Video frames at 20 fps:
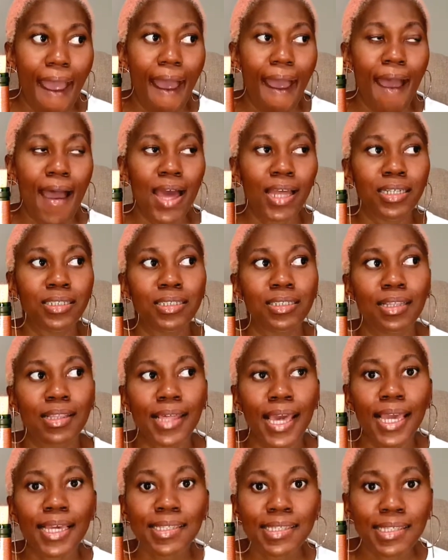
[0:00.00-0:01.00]
and
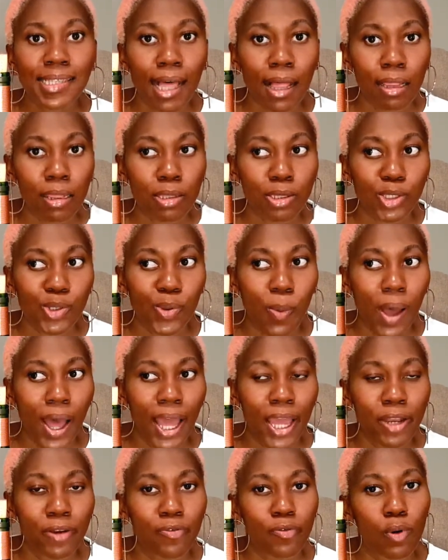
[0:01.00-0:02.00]
they sell this
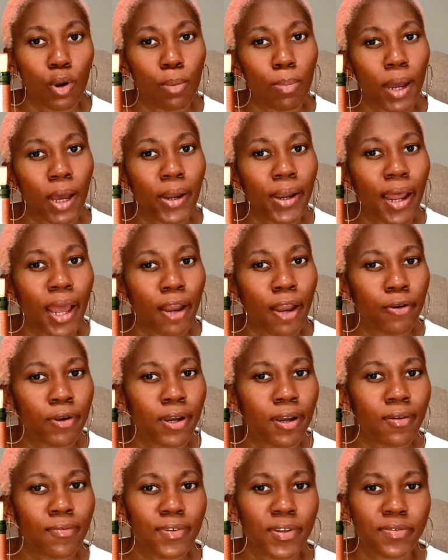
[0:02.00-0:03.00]
wine for about
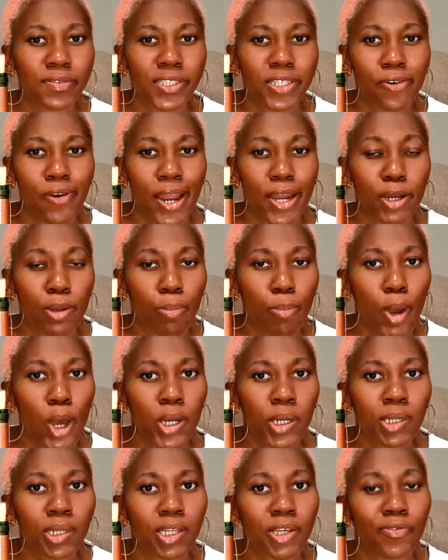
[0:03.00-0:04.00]
150 Rand a
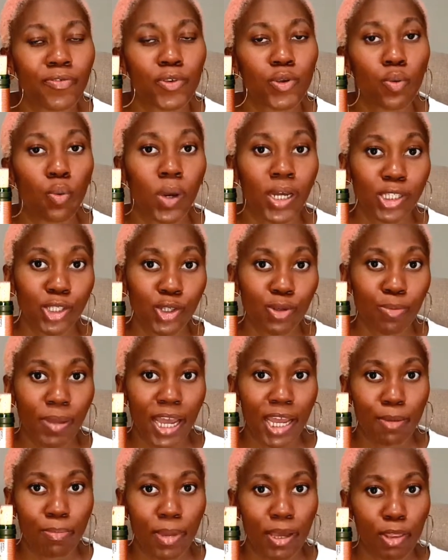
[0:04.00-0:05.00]
bottle if you want to
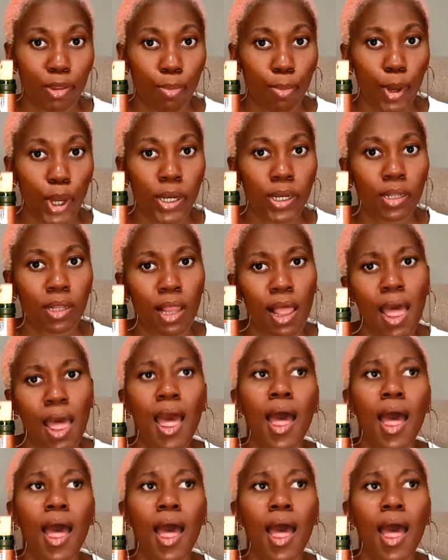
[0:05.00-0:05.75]
buy it by the bottle.